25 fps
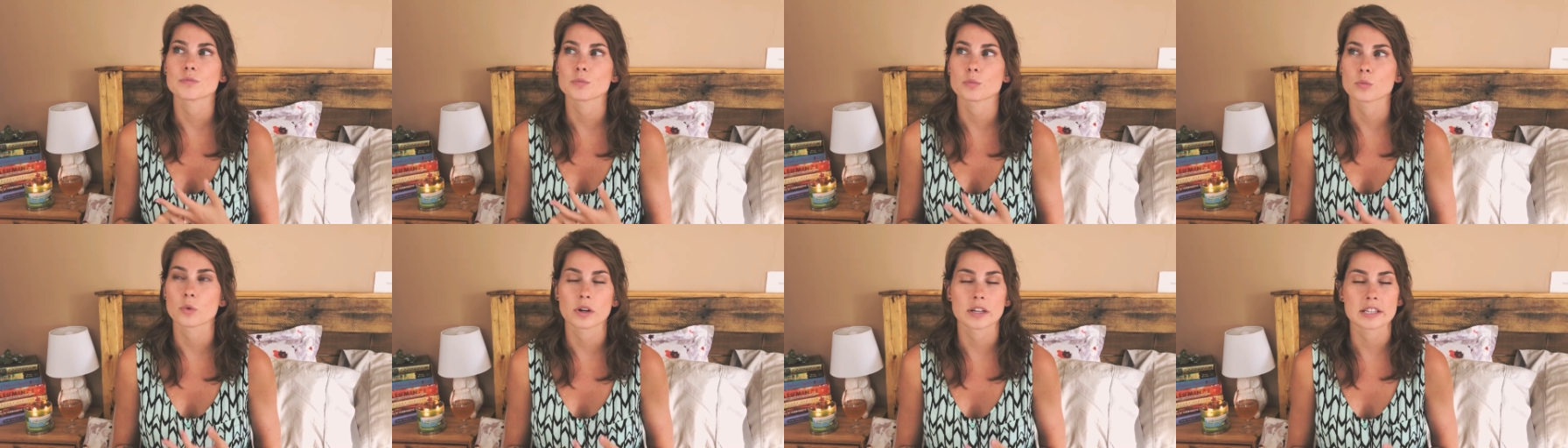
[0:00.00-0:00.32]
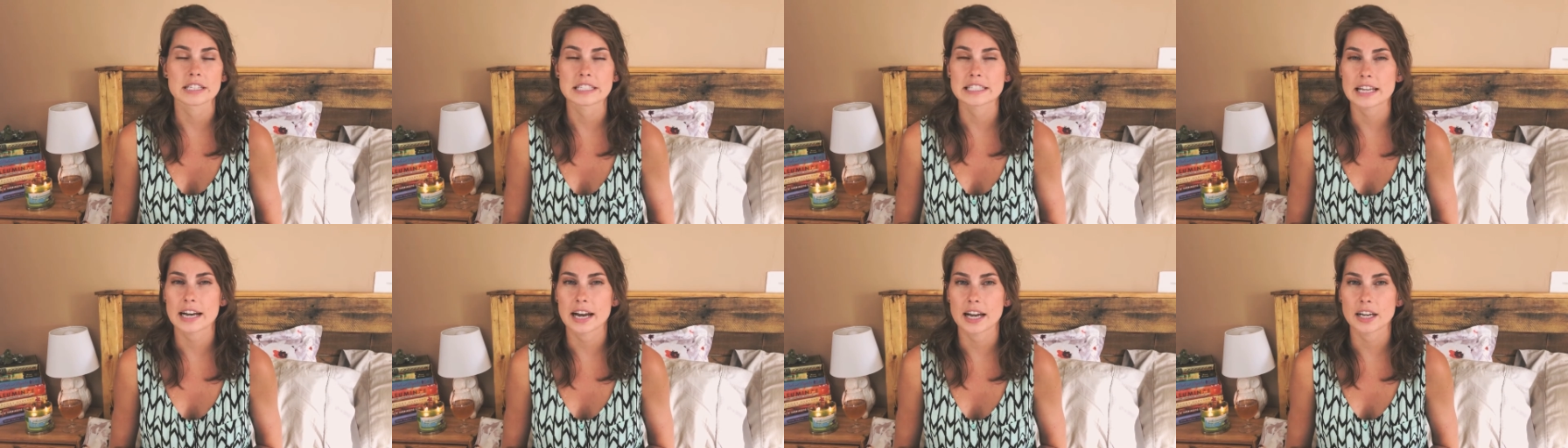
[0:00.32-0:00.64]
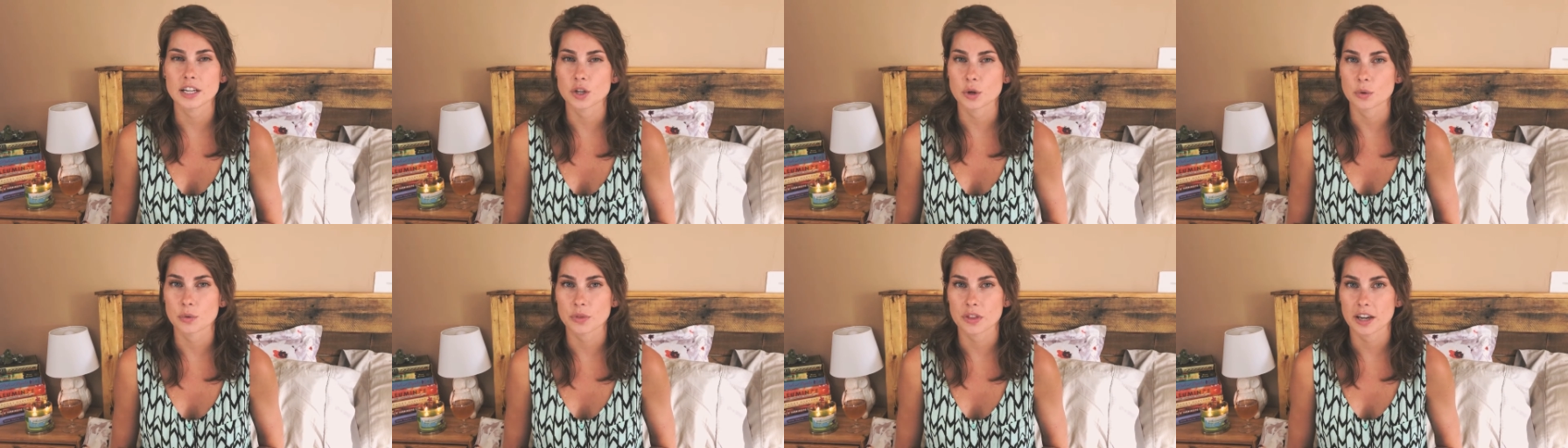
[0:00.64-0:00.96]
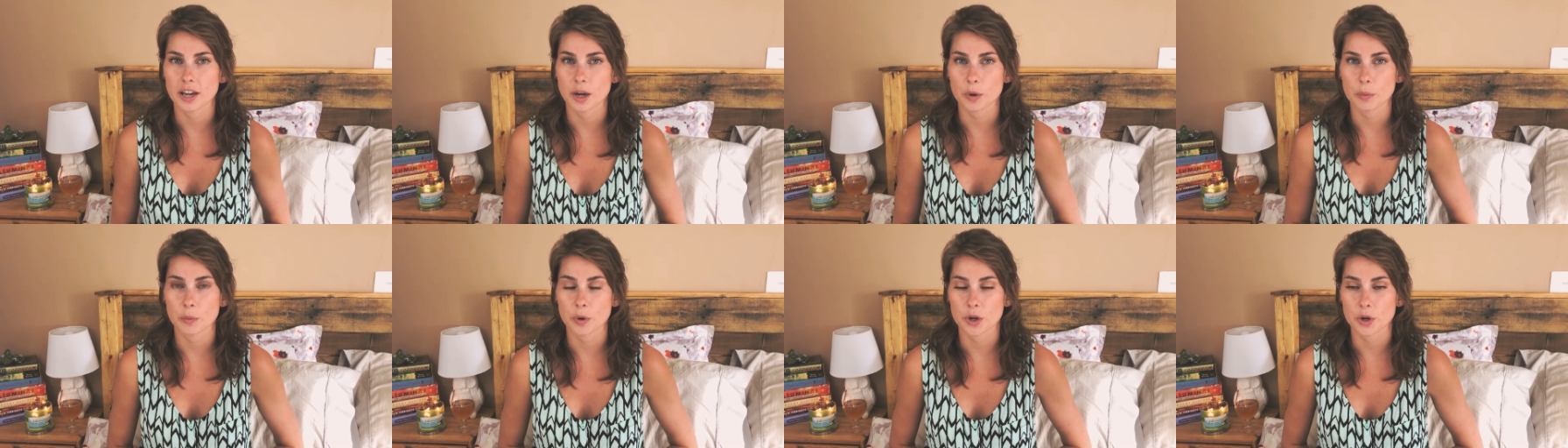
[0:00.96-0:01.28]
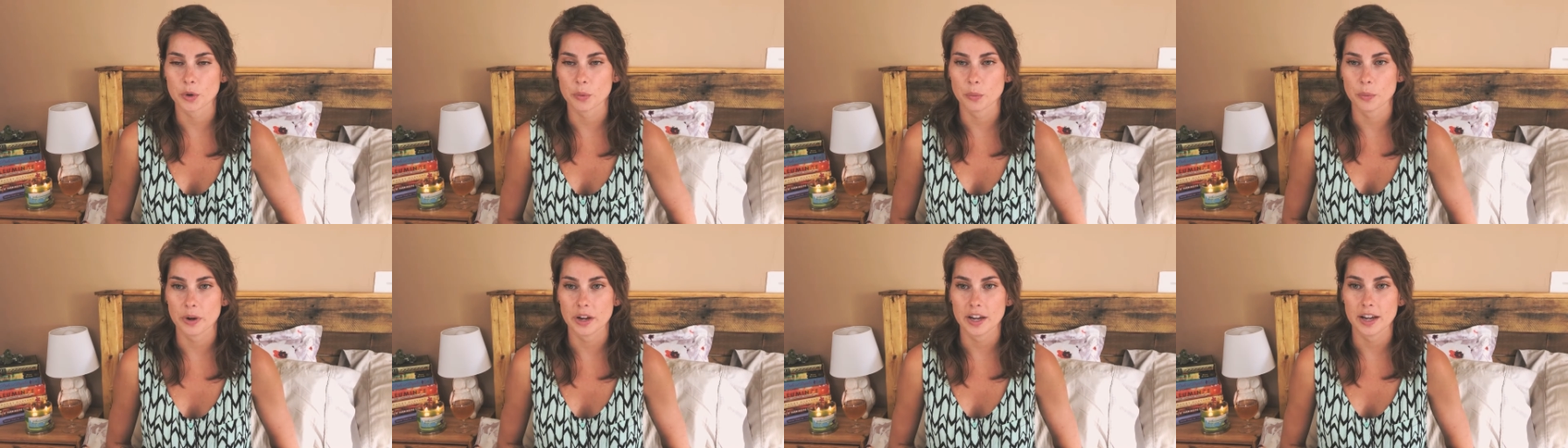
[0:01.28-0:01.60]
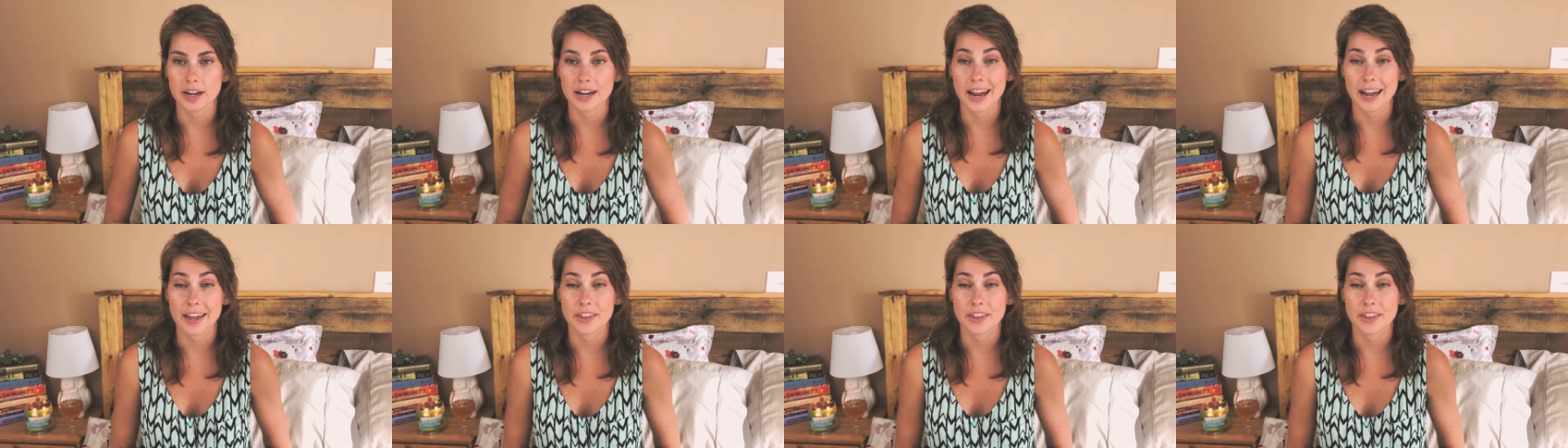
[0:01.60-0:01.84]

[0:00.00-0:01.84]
ones that I don't think I want to read,